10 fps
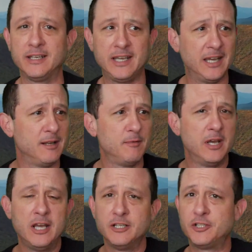Again,
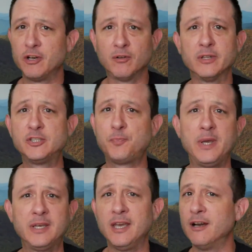generally
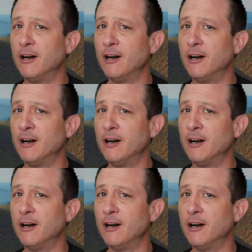speaking,